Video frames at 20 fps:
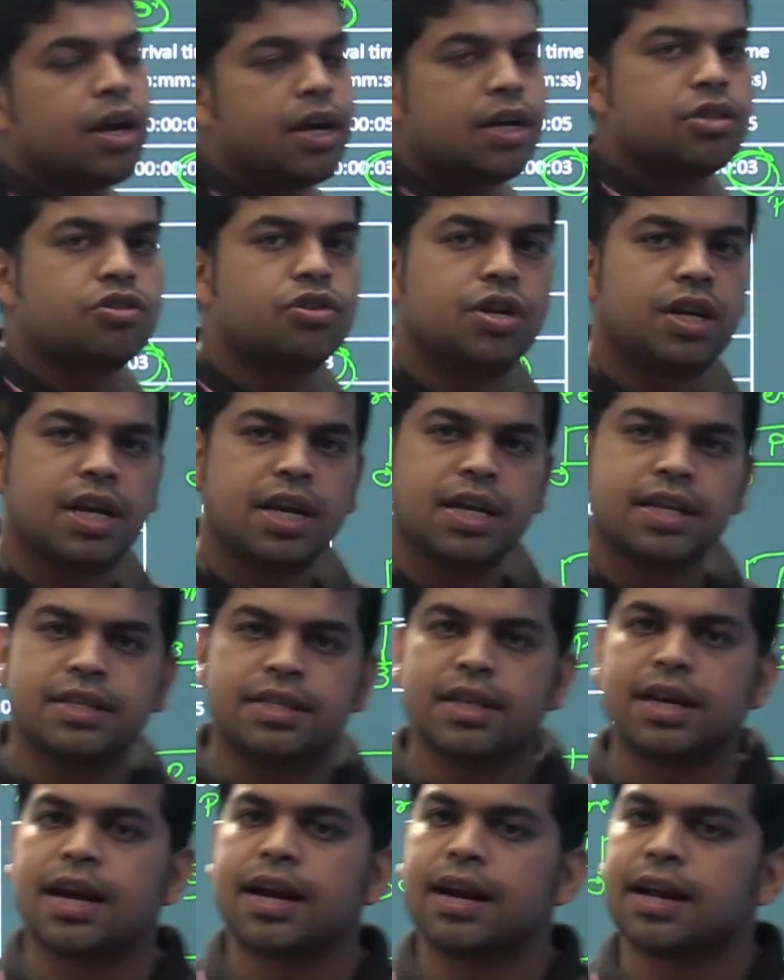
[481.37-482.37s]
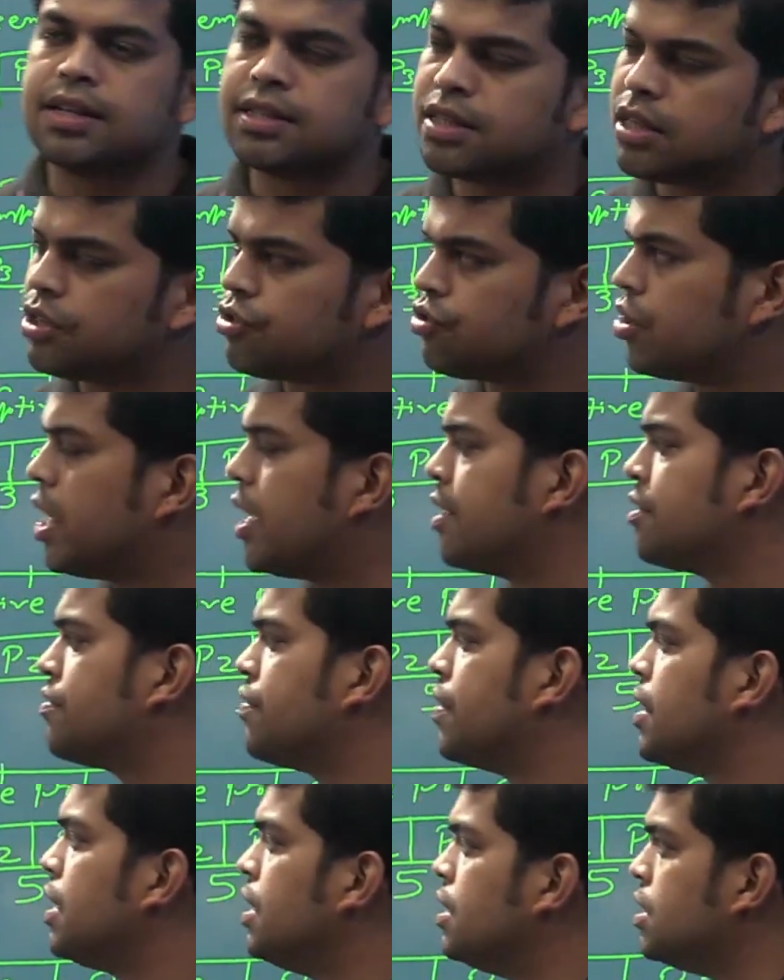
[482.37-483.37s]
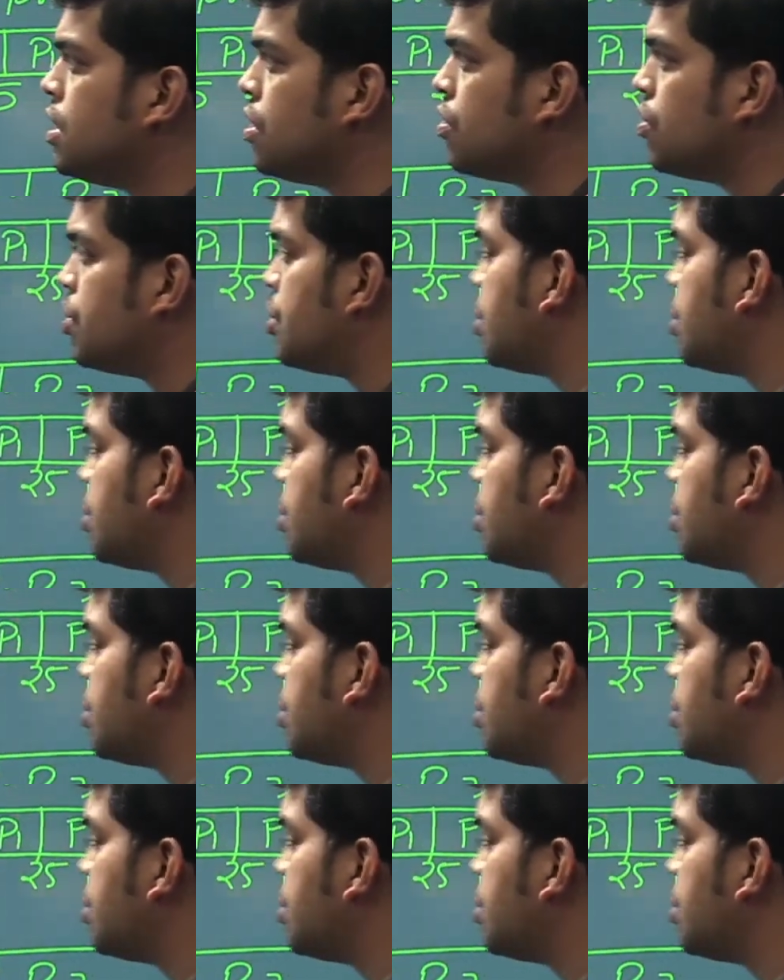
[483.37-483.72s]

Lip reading: So D is the right answer. So that is very easy question.